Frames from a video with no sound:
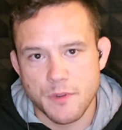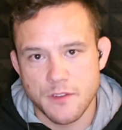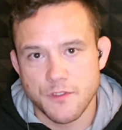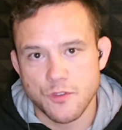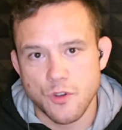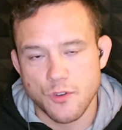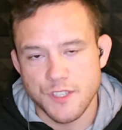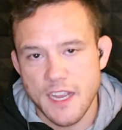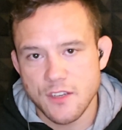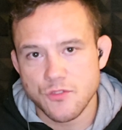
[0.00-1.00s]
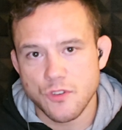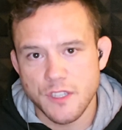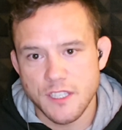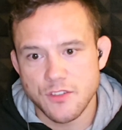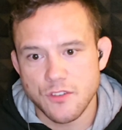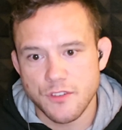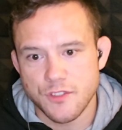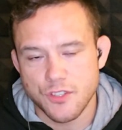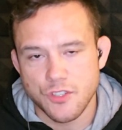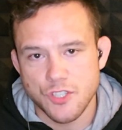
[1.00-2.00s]
But if you go to side control and they turtle,
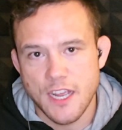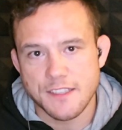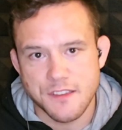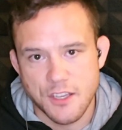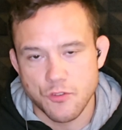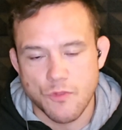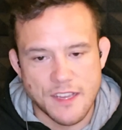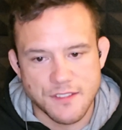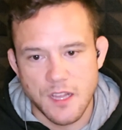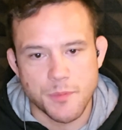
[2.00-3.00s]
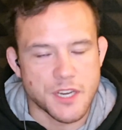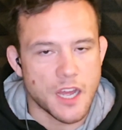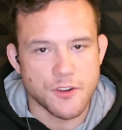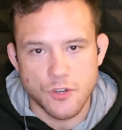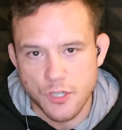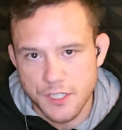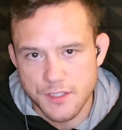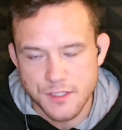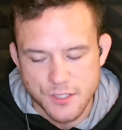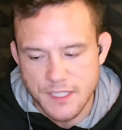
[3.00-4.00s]
there's a good chance that they could wrestle up into
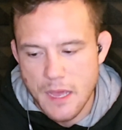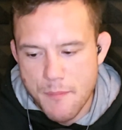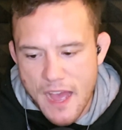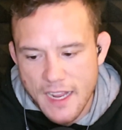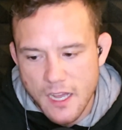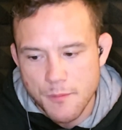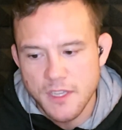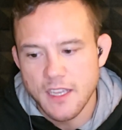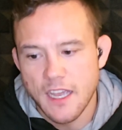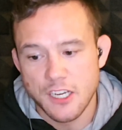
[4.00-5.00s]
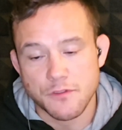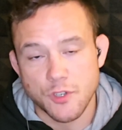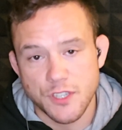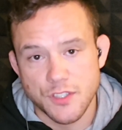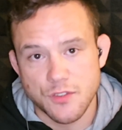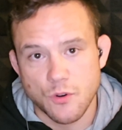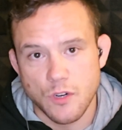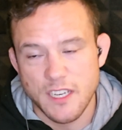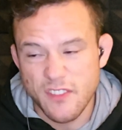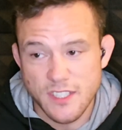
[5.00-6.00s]
underhooks and just get back up and avoid the
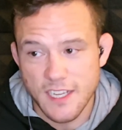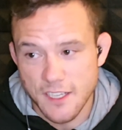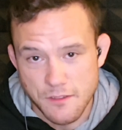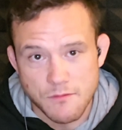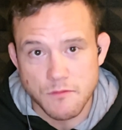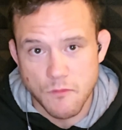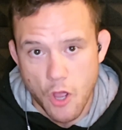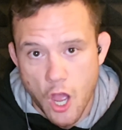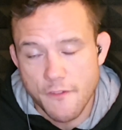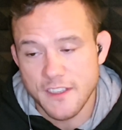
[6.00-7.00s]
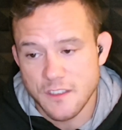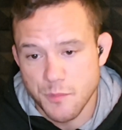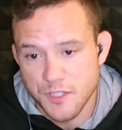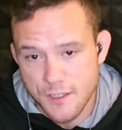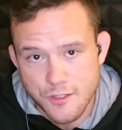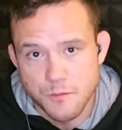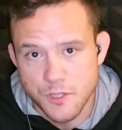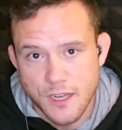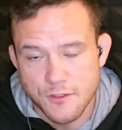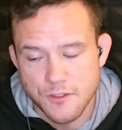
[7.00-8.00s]
score and even take an offensive position
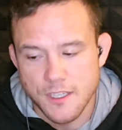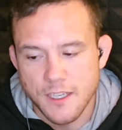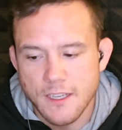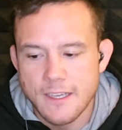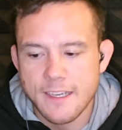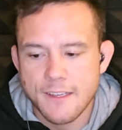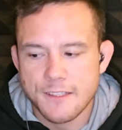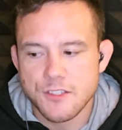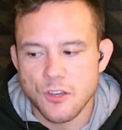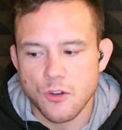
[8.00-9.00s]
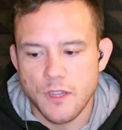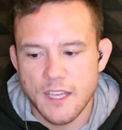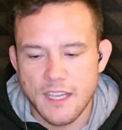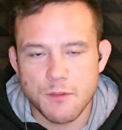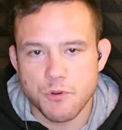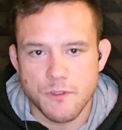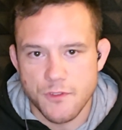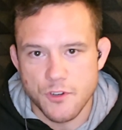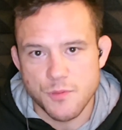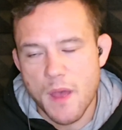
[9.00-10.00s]
potentially. So he
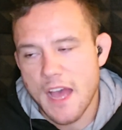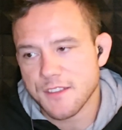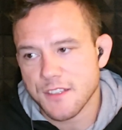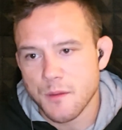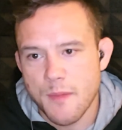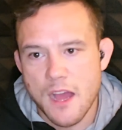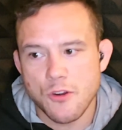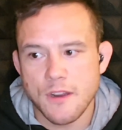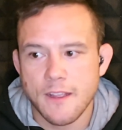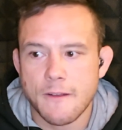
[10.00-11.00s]
prefers passing to mount.